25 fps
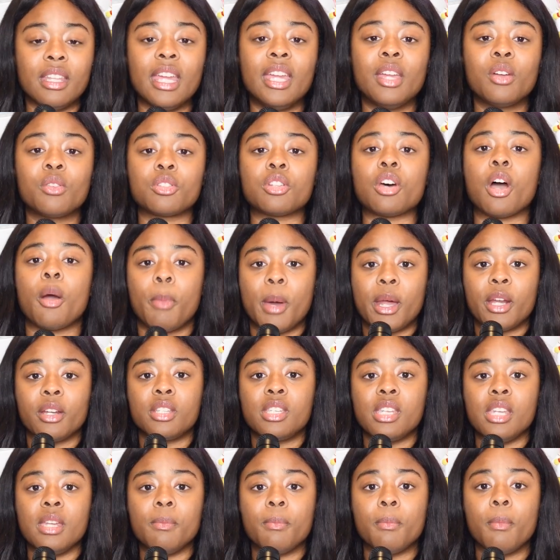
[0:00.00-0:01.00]
the Eagles are a better
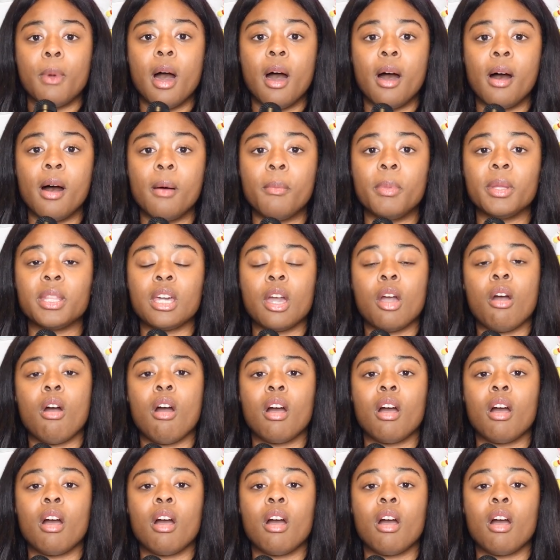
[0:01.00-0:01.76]
team. Um, but there